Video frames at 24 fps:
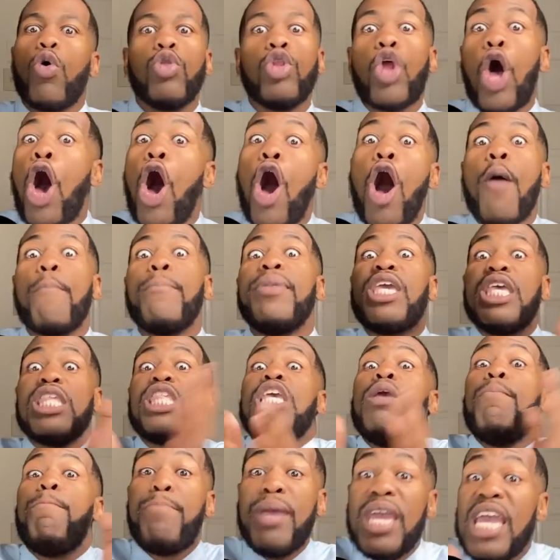long because
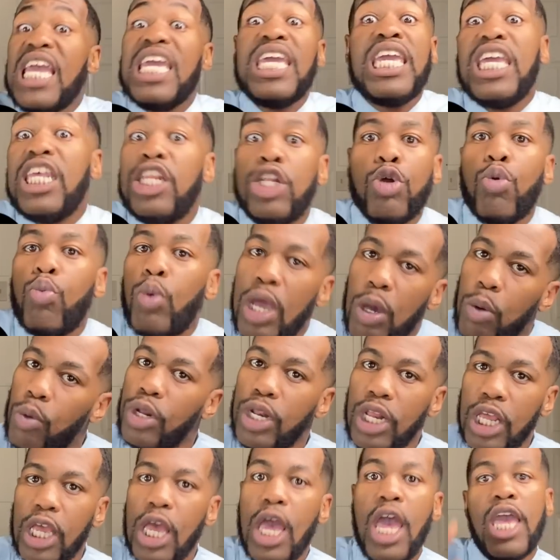he'd been getting away with
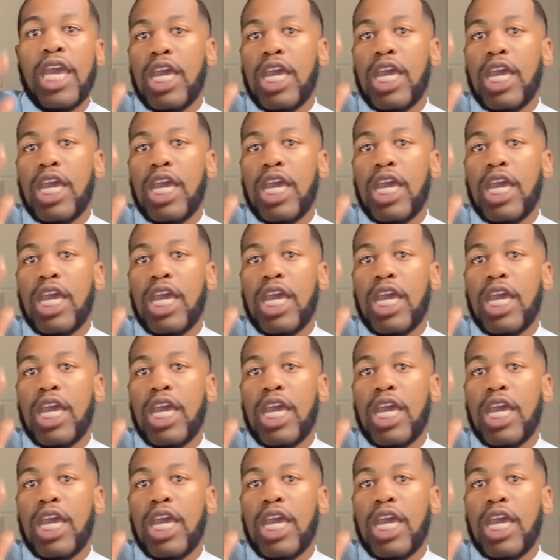it